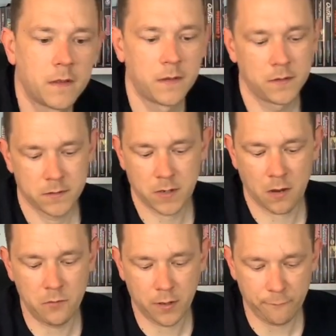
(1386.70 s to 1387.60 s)
So
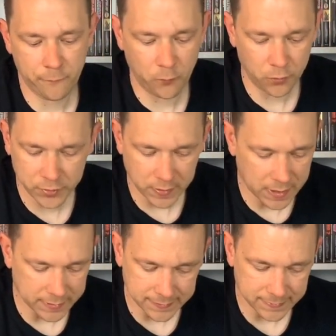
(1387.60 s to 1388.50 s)
looking forward to
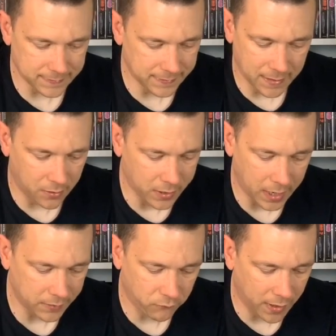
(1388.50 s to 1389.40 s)
this. The
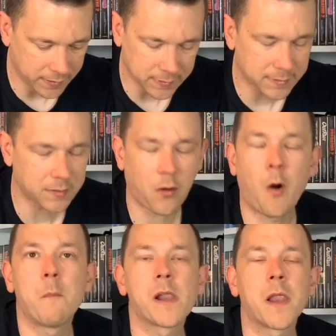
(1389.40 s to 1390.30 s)
arcade races,
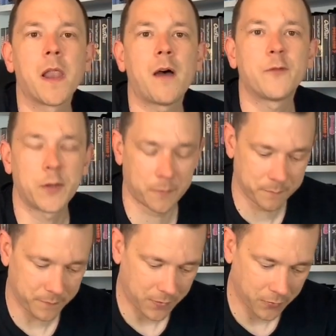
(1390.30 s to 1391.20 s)
I'm loving
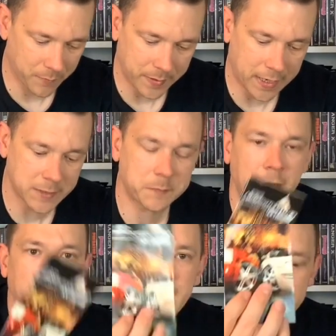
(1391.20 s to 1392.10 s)
them on the
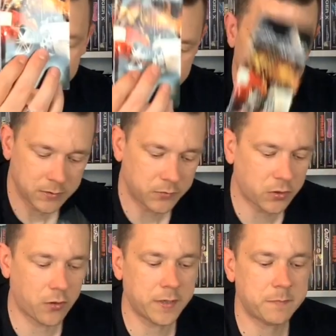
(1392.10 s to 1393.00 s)
PSP. So it's
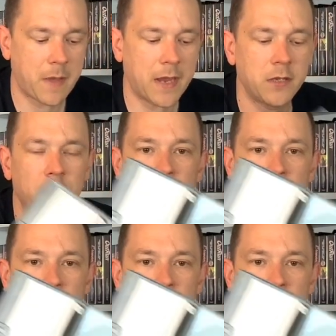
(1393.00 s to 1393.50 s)
got this manual,